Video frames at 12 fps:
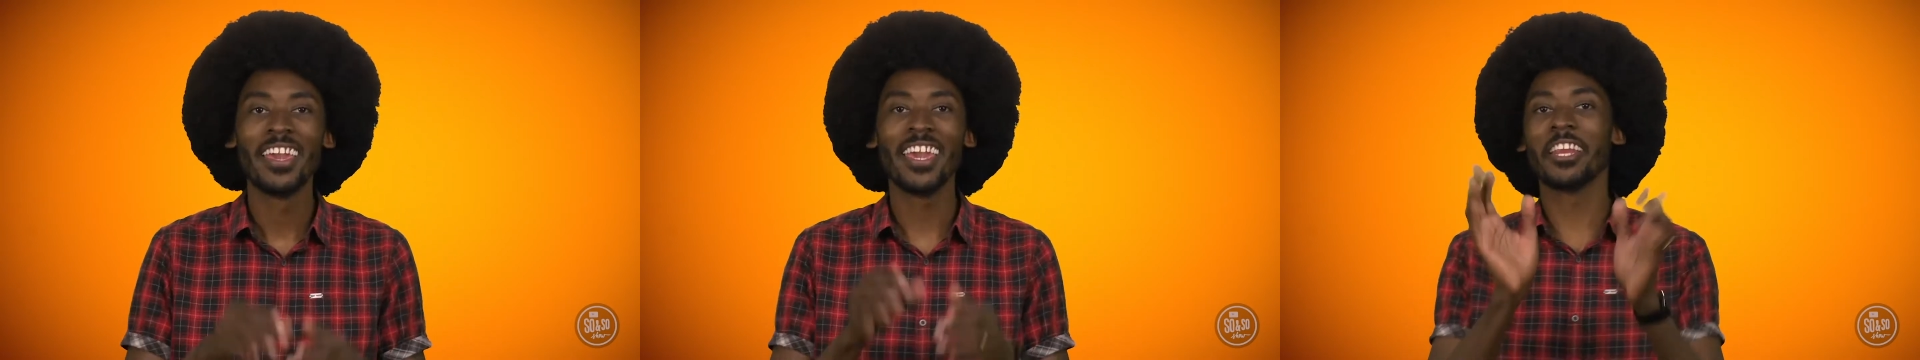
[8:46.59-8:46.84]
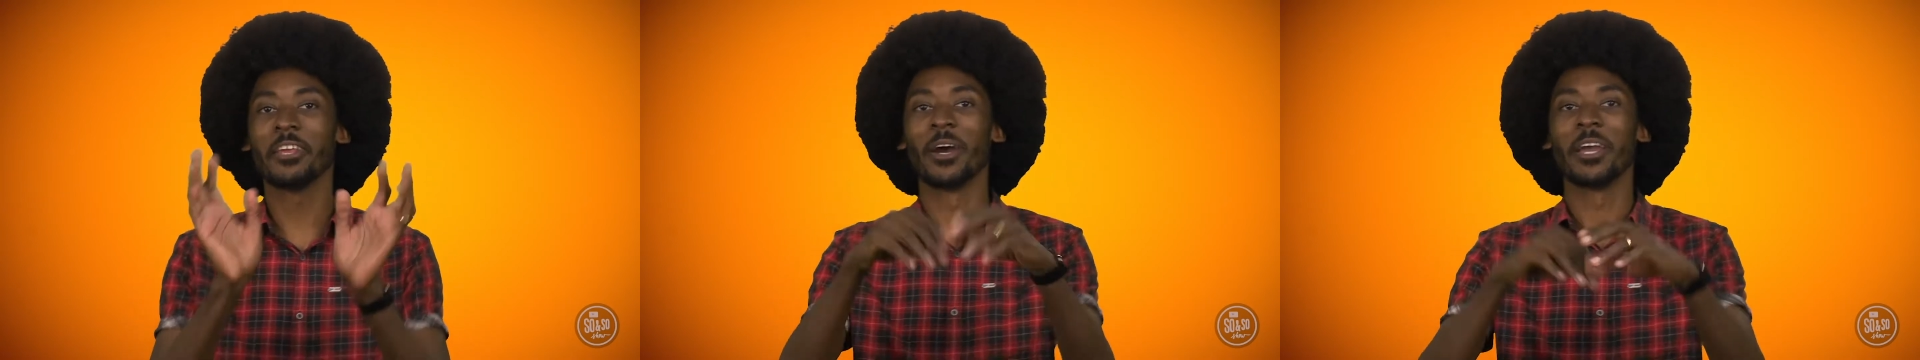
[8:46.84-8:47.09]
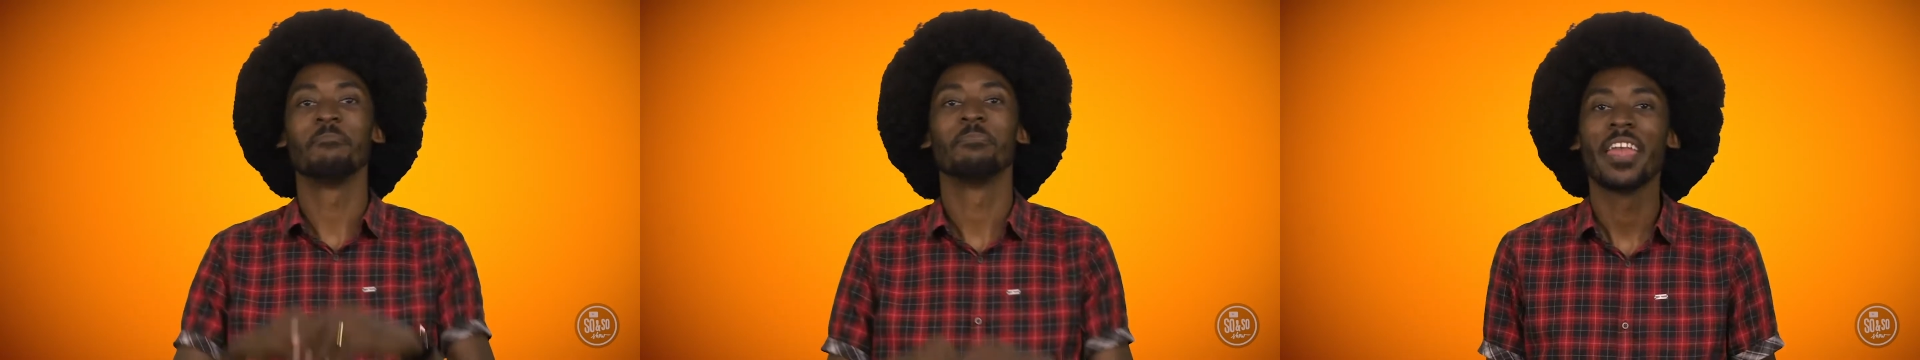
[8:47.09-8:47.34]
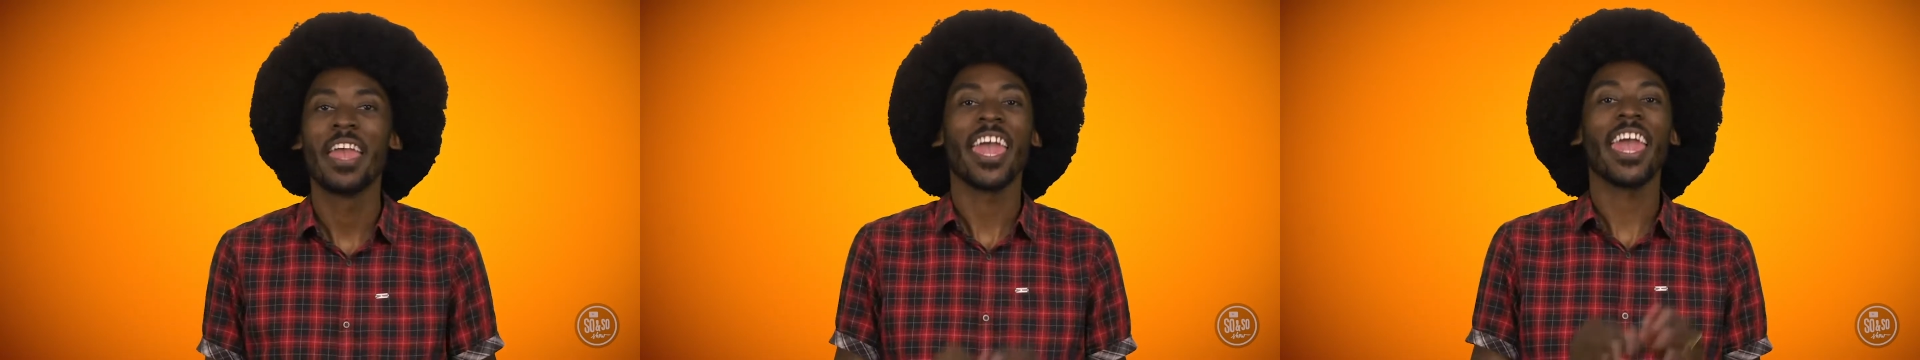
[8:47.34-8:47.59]
Anyway,
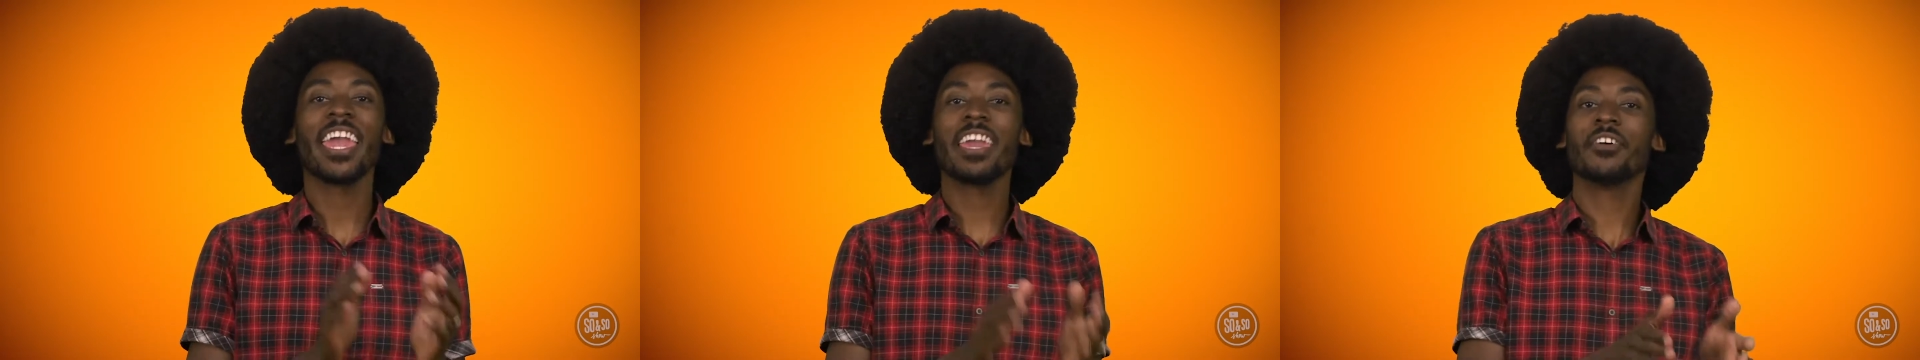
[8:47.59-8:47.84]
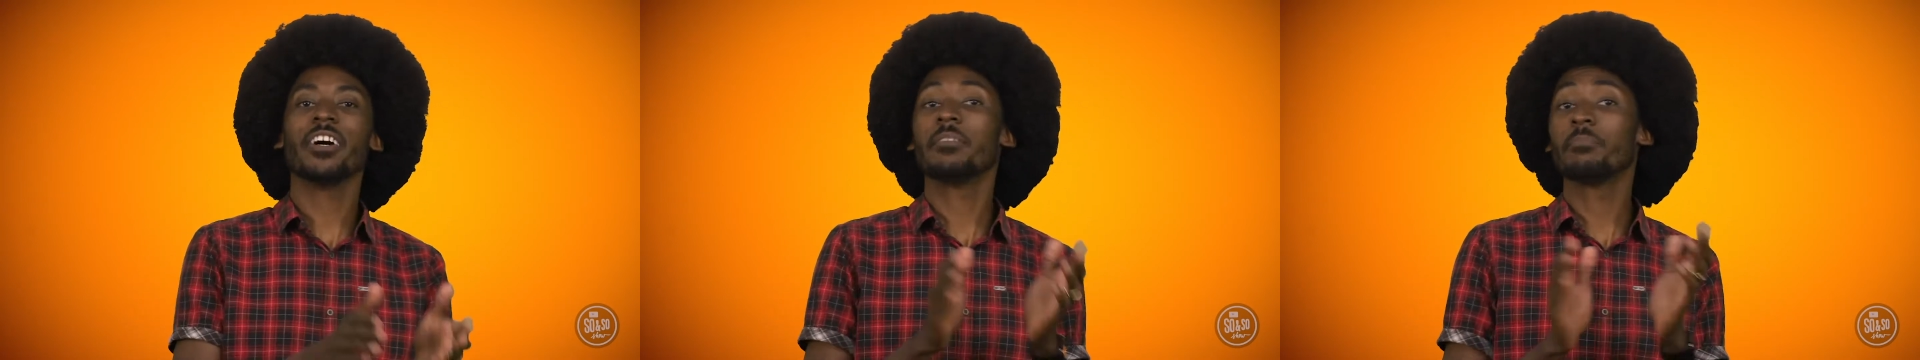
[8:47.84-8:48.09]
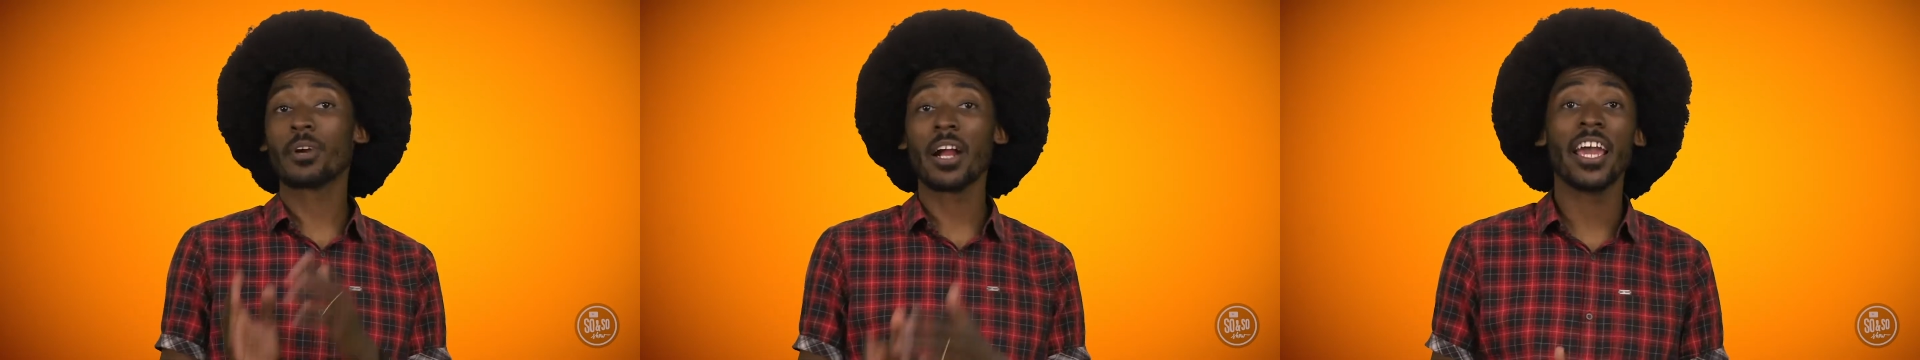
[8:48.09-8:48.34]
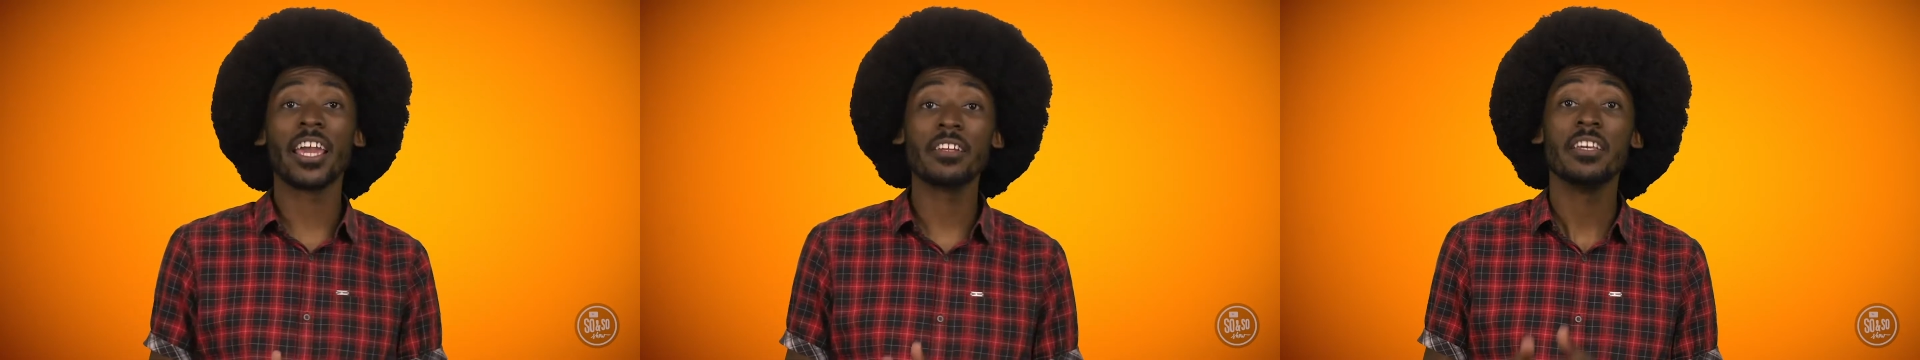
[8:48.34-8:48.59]
Ava and
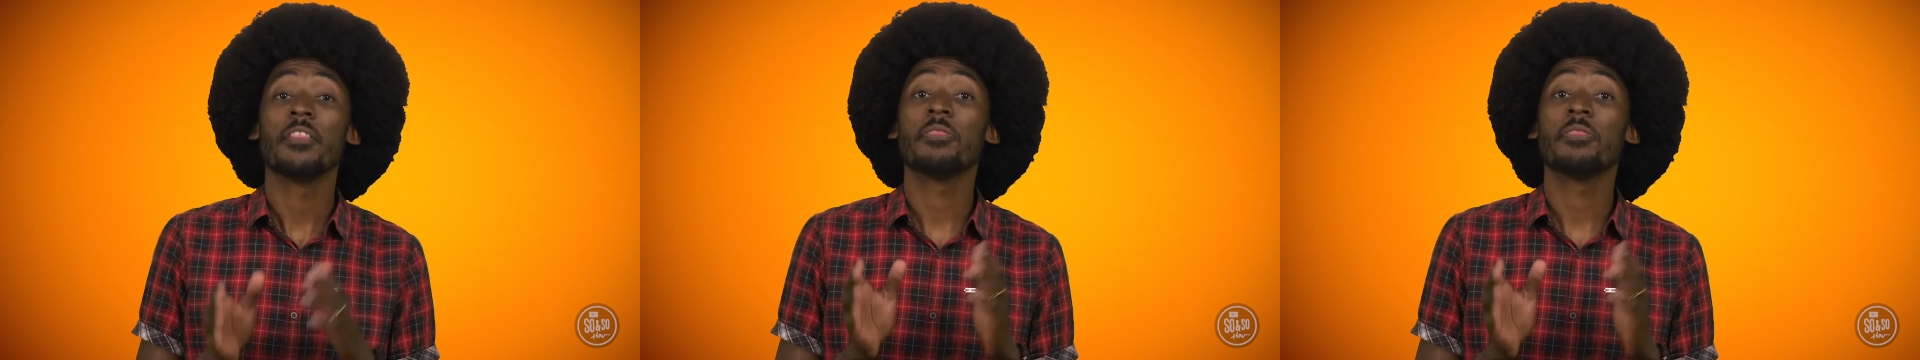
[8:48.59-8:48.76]
Brian,